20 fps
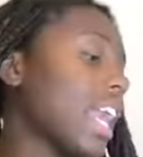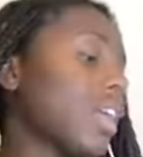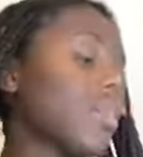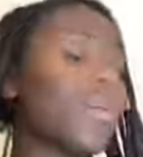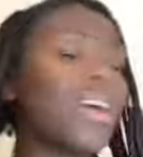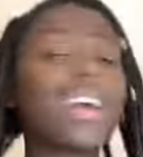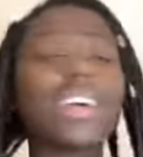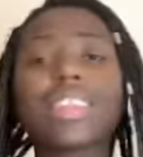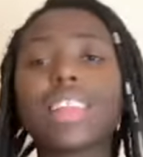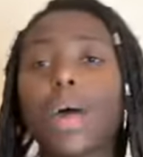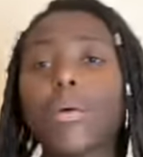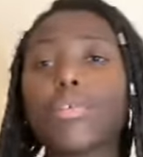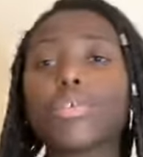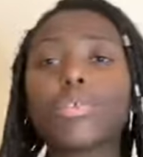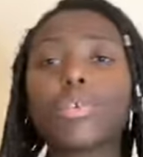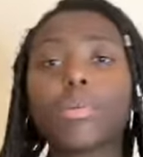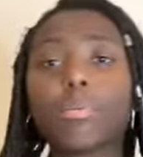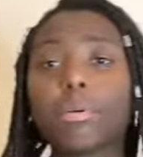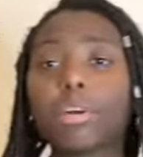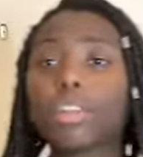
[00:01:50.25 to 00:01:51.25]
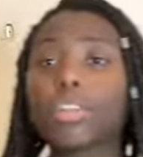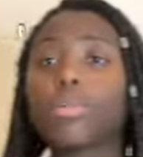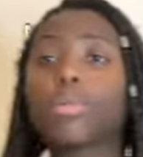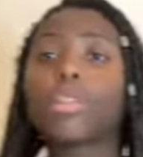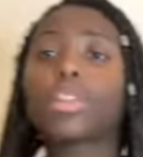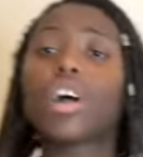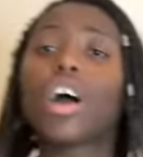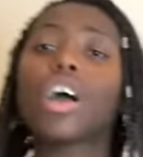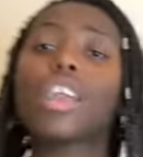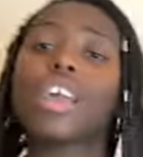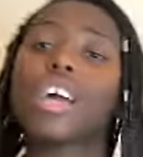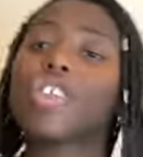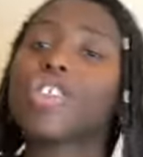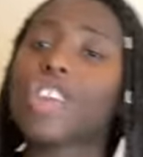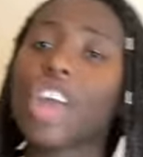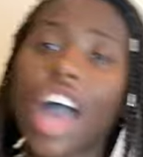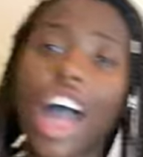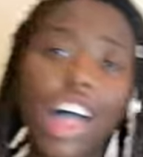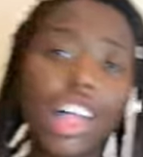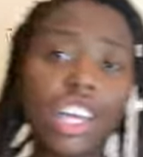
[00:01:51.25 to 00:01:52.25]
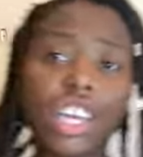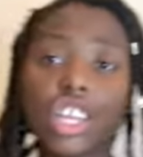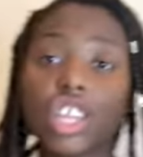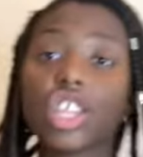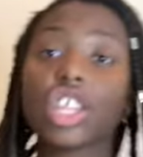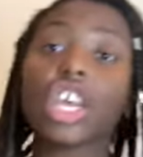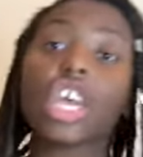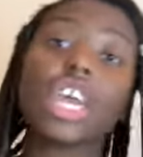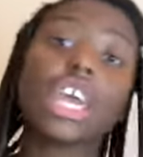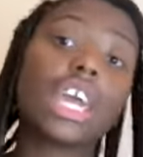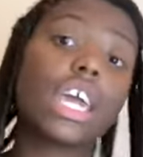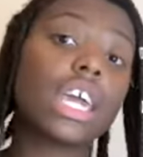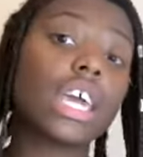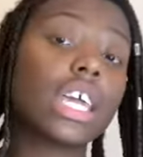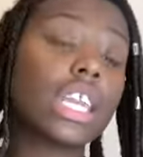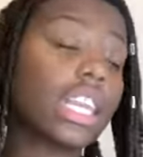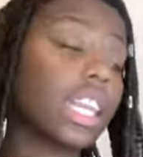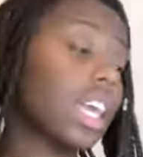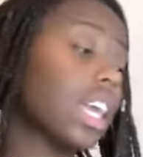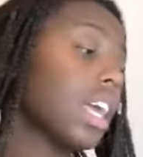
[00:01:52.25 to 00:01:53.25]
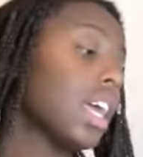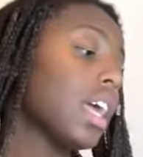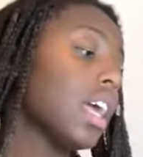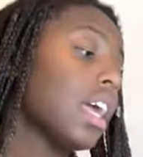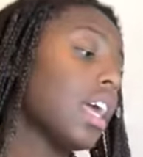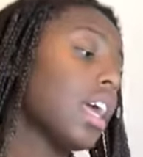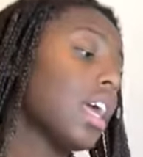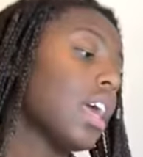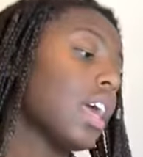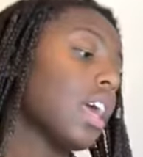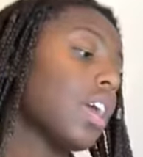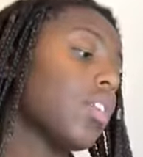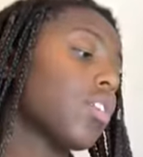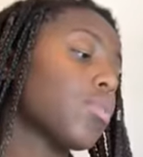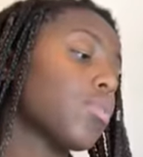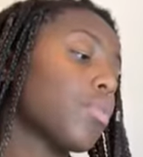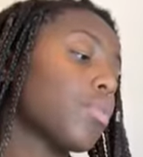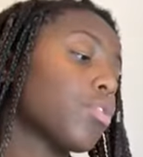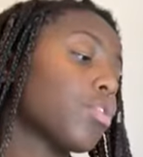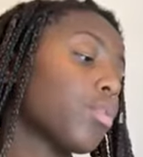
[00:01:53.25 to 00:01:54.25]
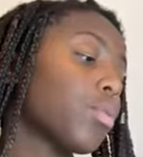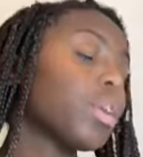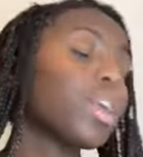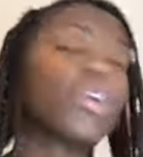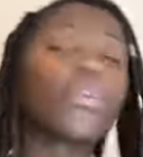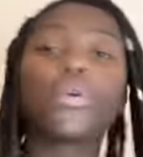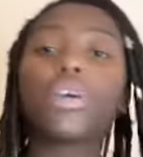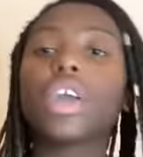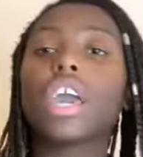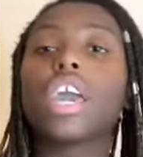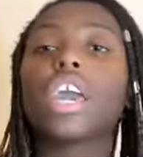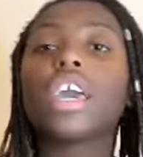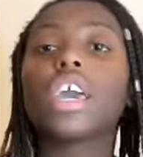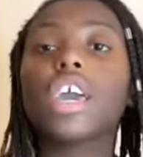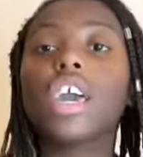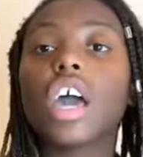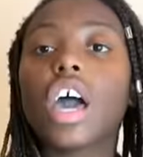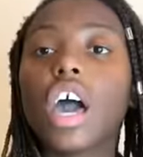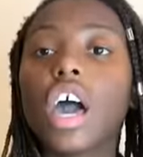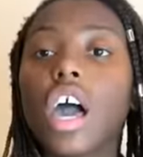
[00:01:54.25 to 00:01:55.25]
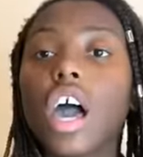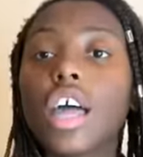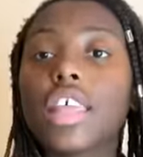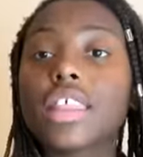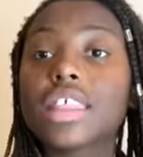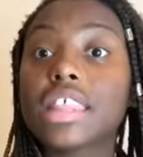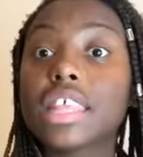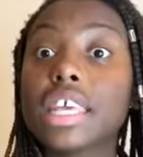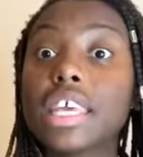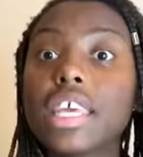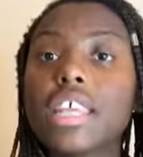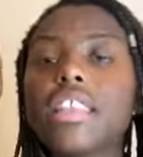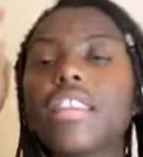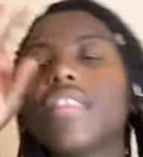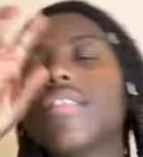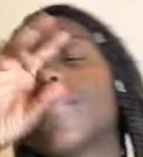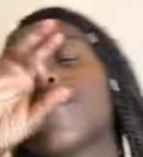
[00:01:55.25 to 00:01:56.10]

Anyways, I was doing BookTubeathon, a challenge, and you're supposed to recreate a scene